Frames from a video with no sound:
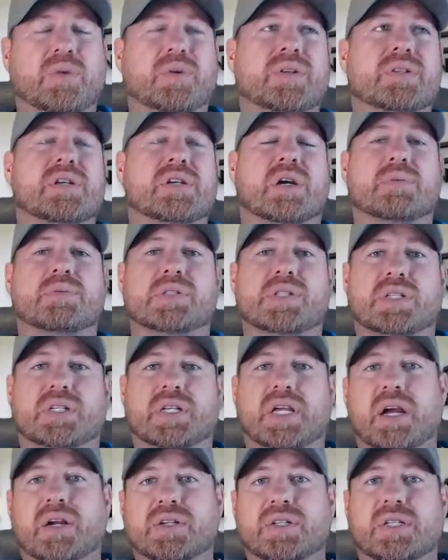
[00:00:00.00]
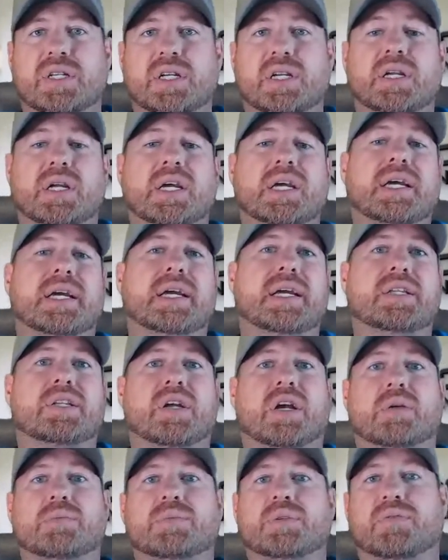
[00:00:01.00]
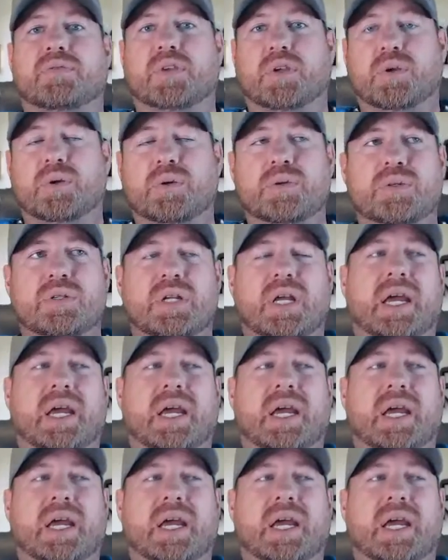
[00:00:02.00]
in terms of scarcity, in terms of use.